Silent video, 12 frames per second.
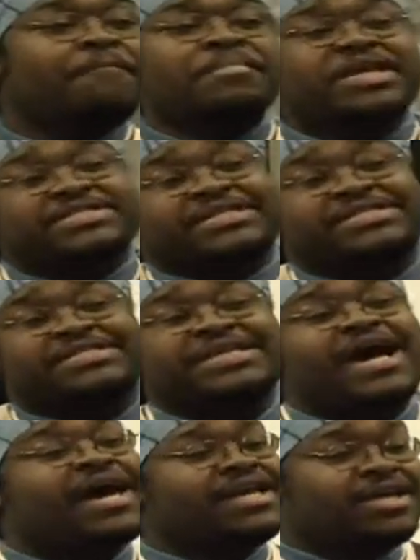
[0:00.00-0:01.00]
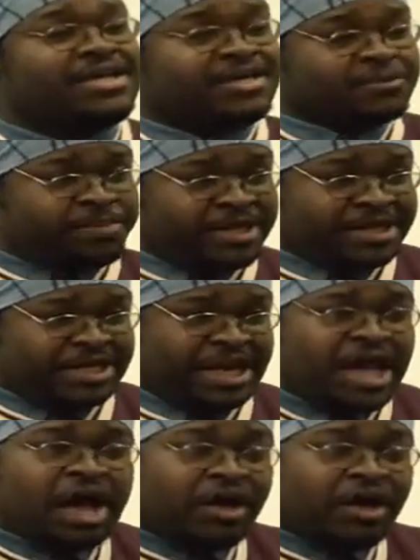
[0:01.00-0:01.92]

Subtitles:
Menace to society, he is plenty,